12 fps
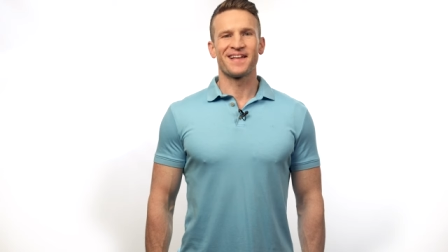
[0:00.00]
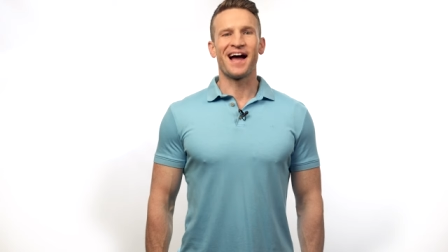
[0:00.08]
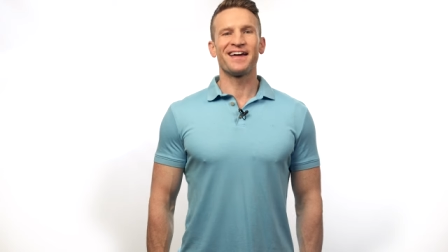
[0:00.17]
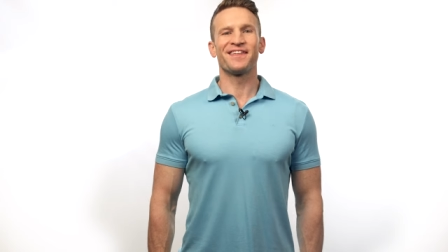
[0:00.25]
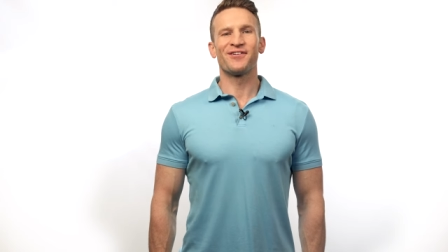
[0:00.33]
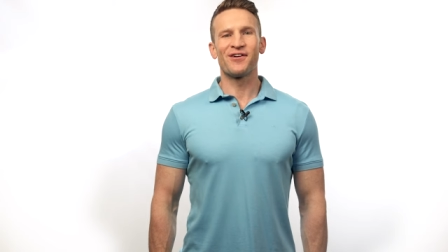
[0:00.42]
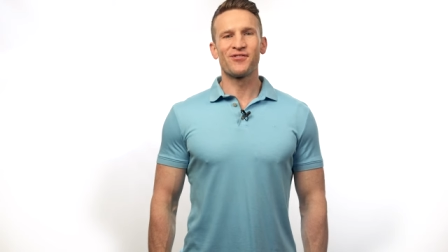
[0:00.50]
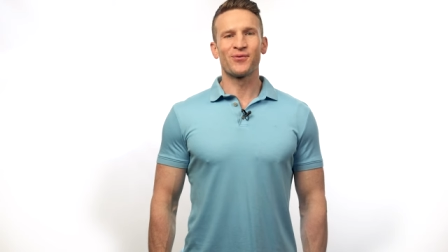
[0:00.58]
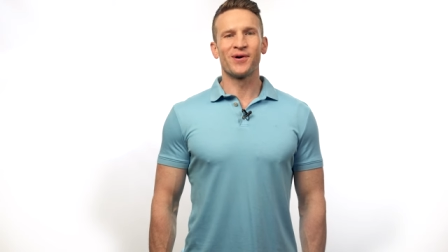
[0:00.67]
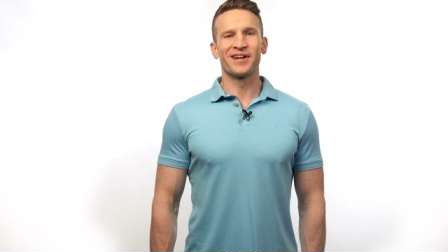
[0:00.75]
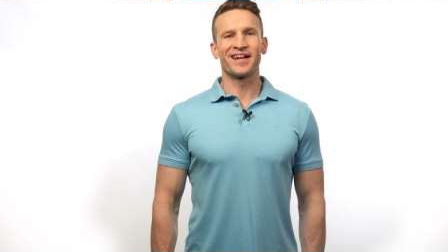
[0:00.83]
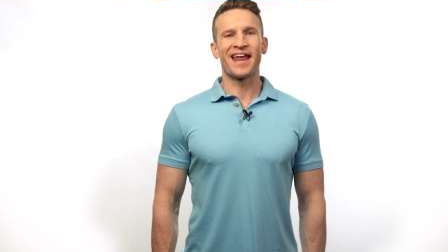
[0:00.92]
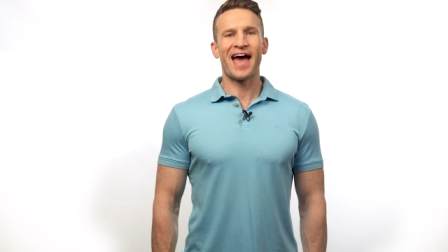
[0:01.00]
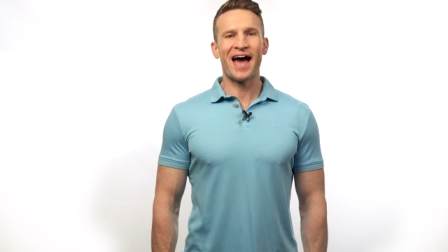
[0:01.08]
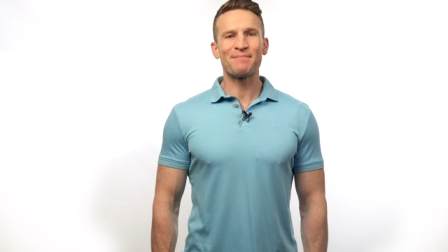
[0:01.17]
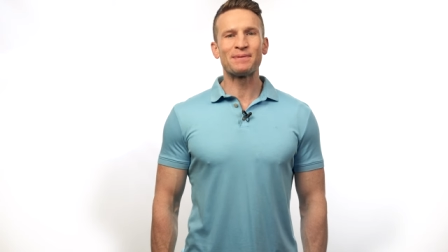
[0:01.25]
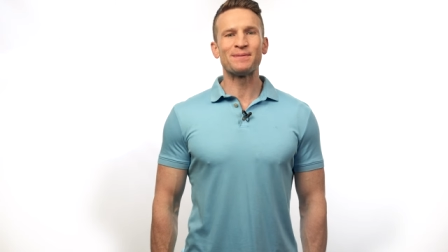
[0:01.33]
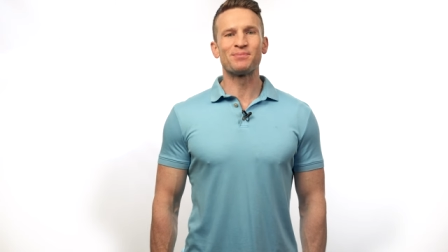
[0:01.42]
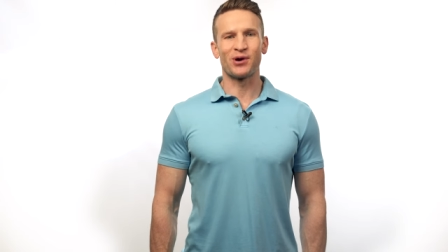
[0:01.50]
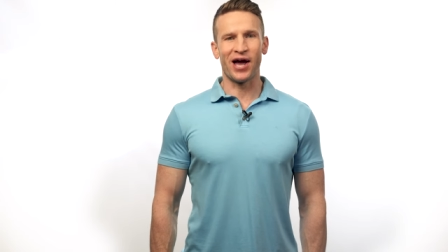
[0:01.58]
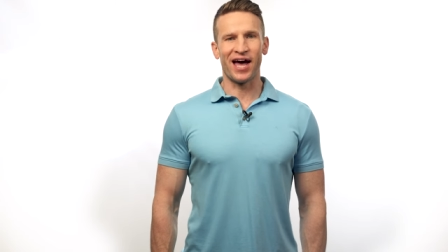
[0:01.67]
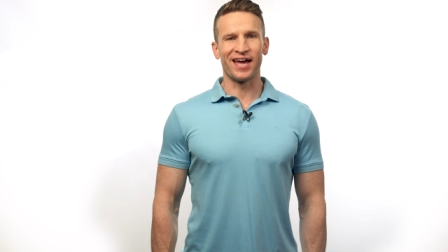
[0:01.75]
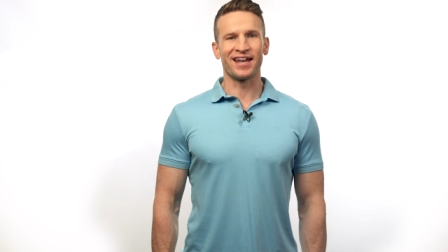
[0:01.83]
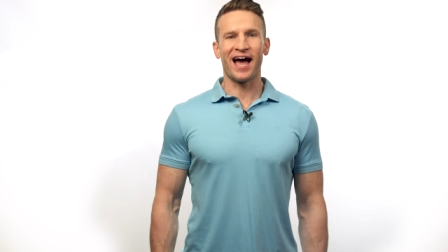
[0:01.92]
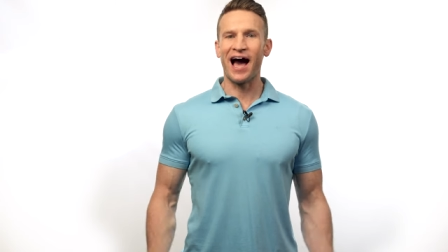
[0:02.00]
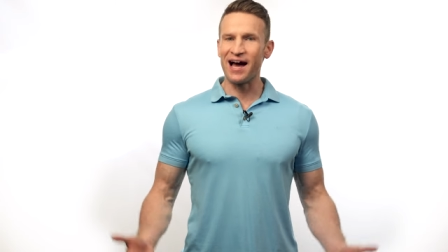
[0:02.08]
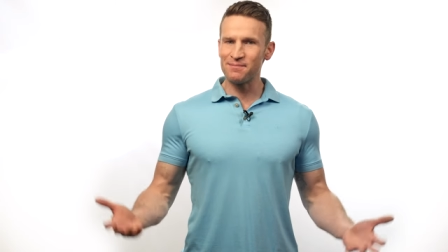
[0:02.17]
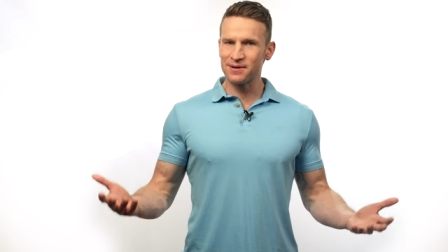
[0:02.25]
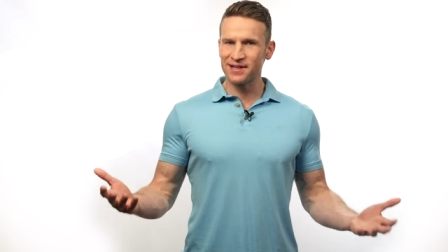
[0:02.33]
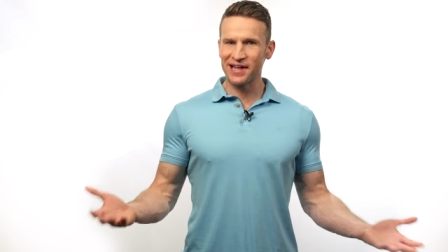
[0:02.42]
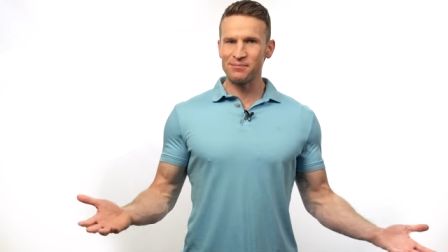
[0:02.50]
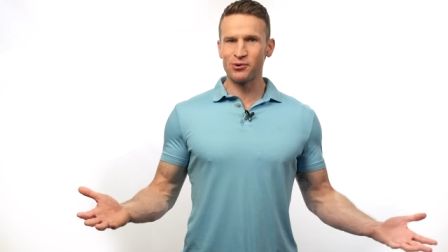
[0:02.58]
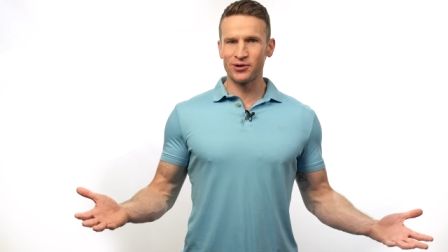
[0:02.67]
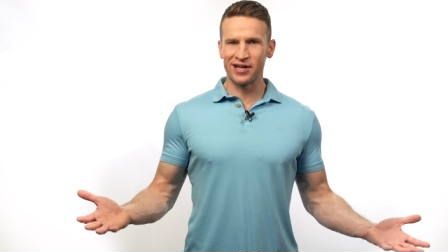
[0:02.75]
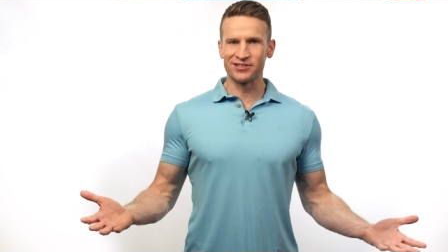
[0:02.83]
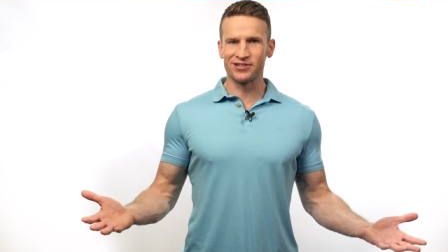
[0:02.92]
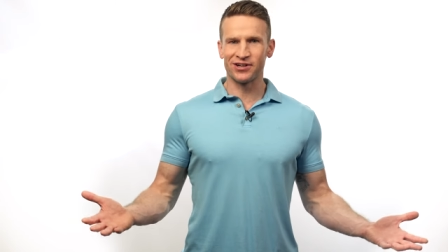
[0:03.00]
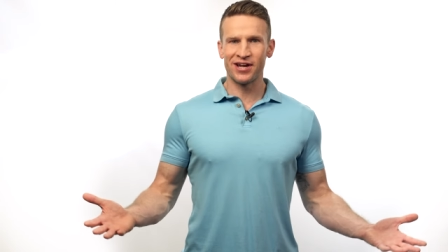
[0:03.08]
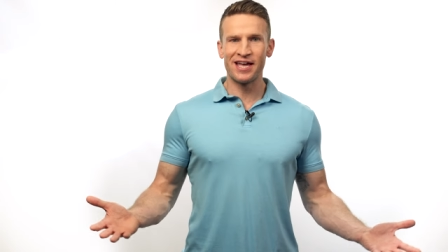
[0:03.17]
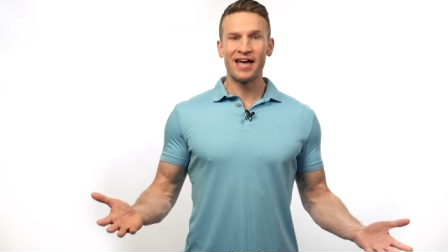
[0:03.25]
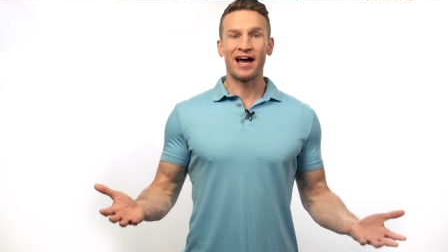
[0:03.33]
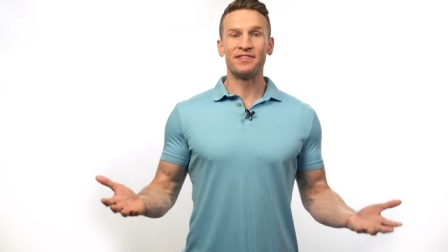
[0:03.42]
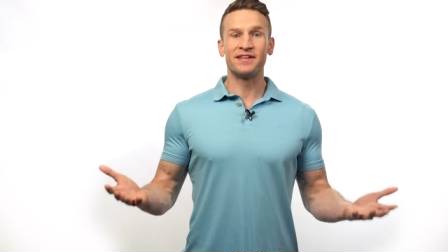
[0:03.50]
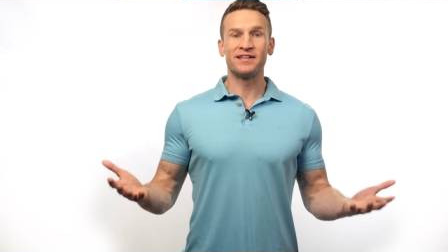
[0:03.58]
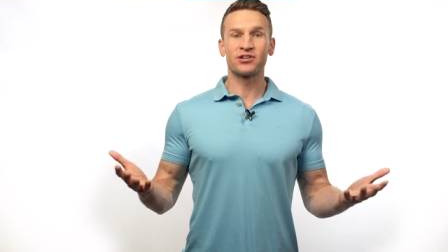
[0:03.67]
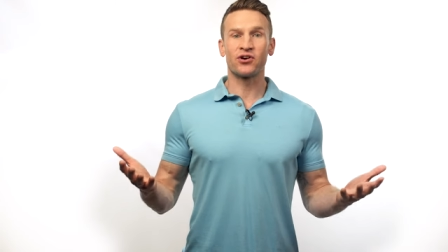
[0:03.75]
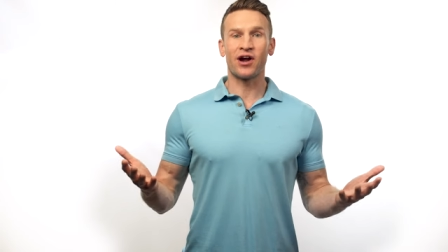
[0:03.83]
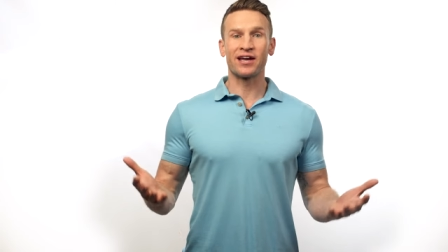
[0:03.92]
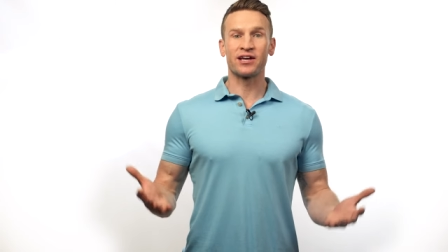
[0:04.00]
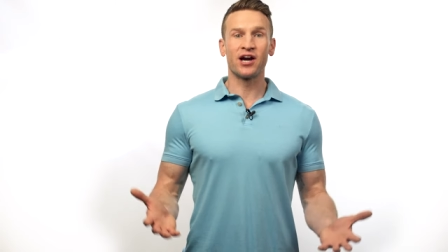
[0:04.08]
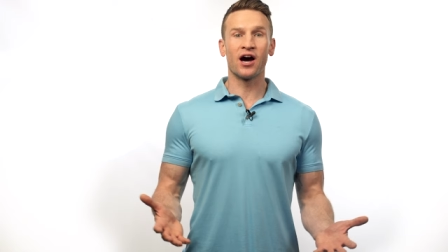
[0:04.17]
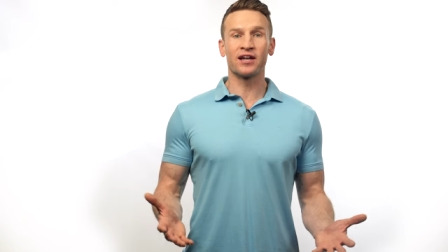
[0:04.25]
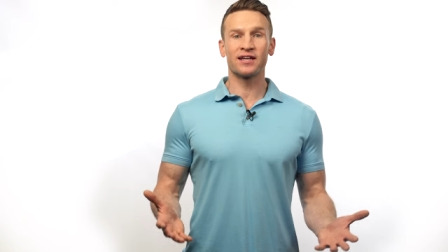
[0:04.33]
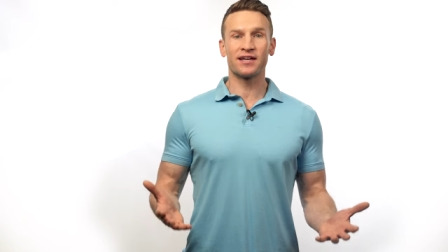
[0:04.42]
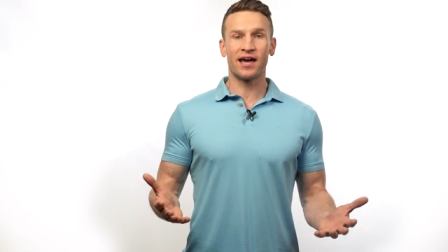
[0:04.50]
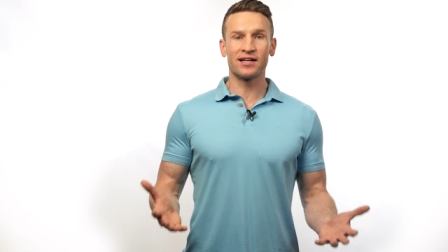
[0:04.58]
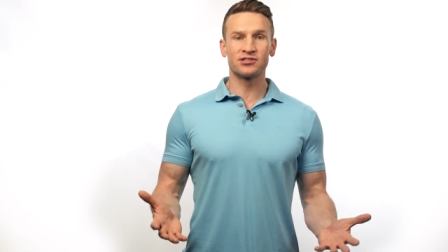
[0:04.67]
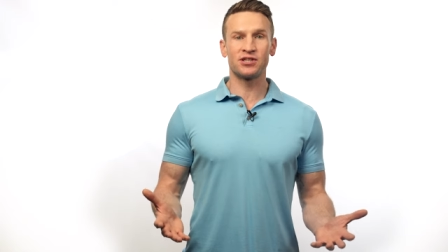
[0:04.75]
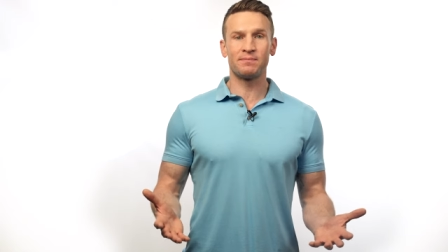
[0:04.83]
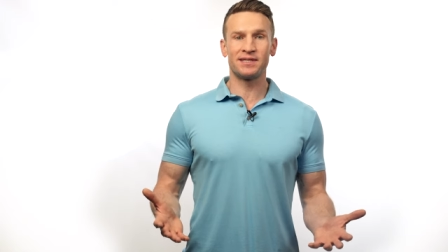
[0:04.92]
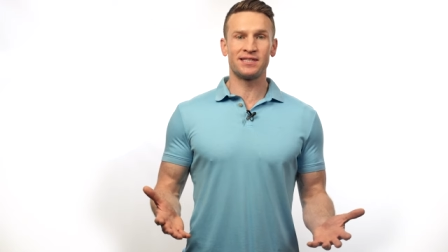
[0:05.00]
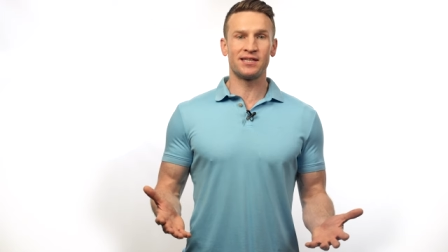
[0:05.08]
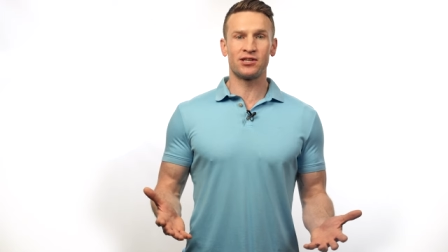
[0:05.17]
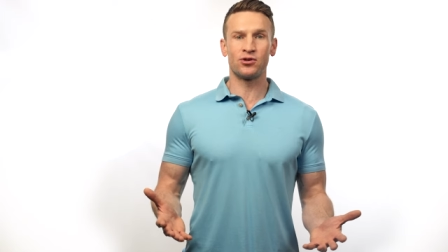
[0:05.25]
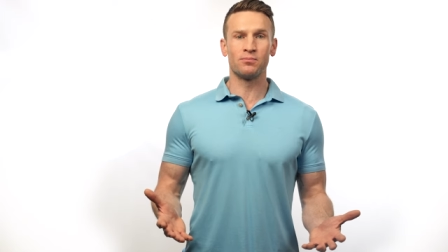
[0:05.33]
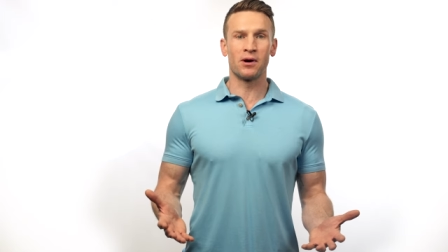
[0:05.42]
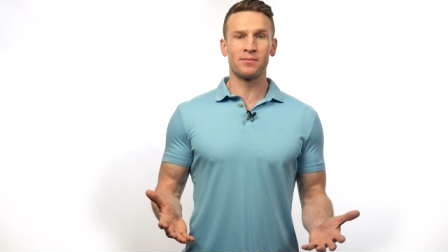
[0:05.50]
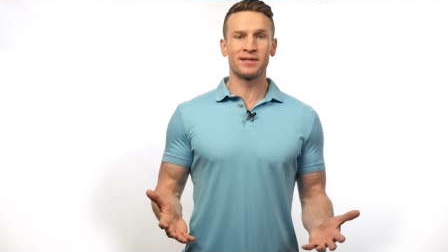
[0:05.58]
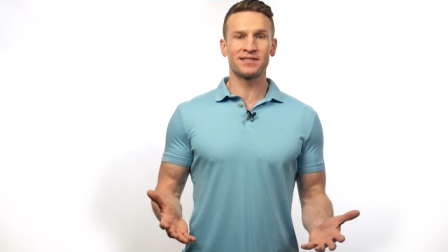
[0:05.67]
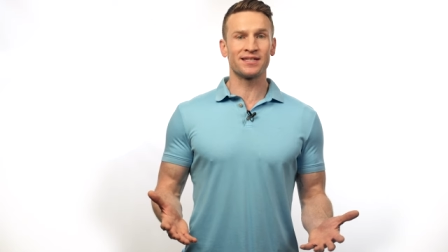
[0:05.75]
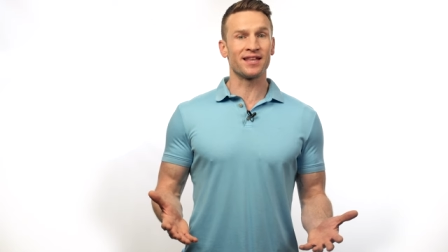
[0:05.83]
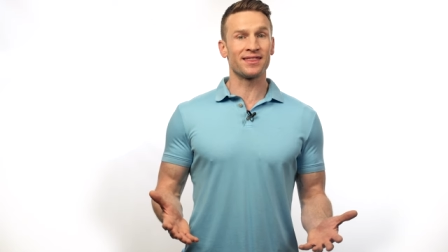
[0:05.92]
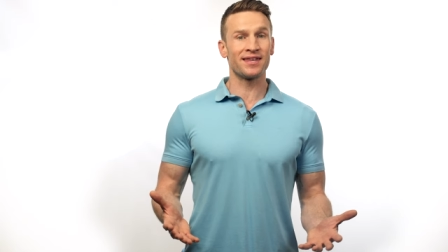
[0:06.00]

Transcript: Hi there, everyone, and happy Pride. I'm Claybourne Elder, and these are iconic LGBTQ moments in the